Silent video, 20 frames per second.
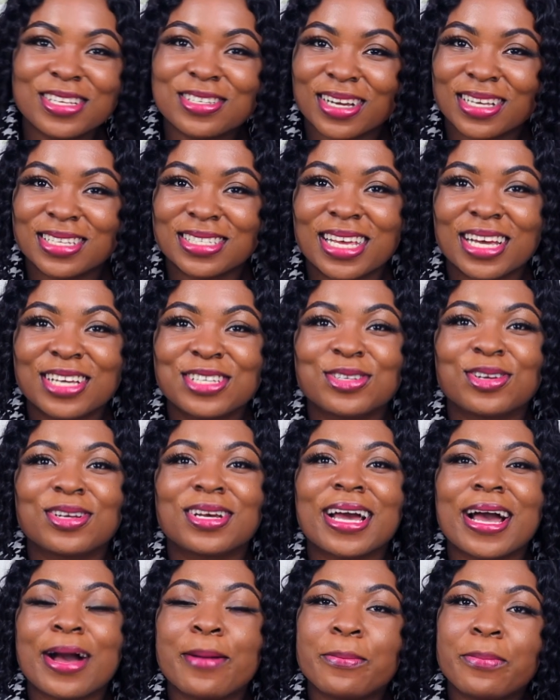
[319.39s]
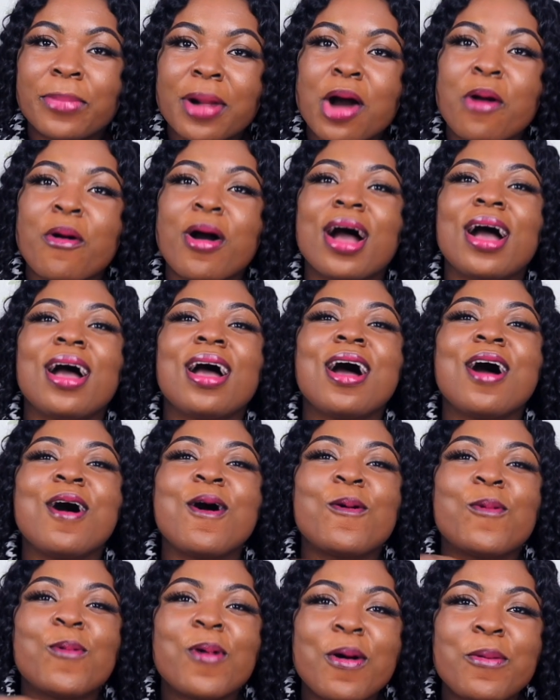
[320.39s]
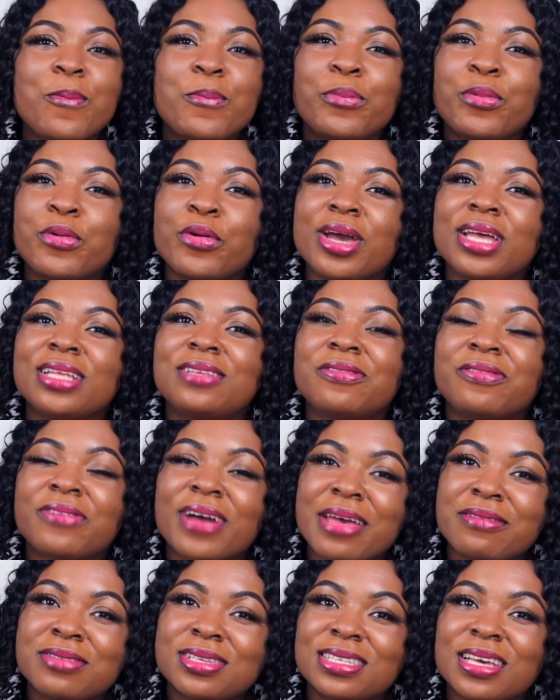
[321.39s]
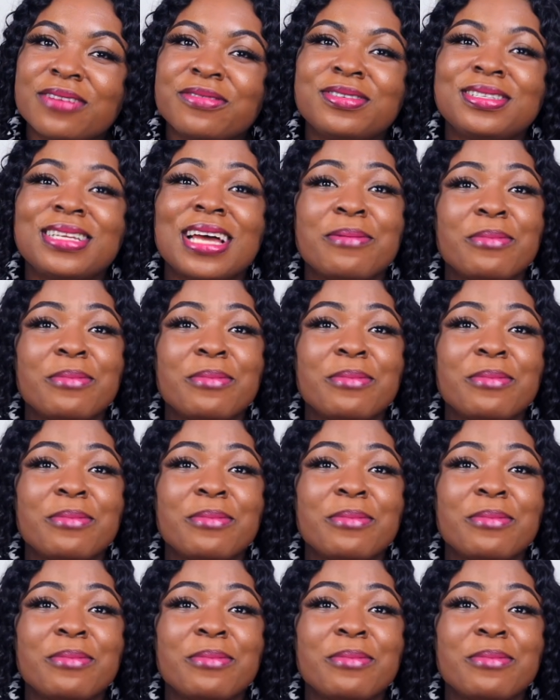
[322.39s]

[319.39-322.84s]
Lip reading: transaction can power 1.57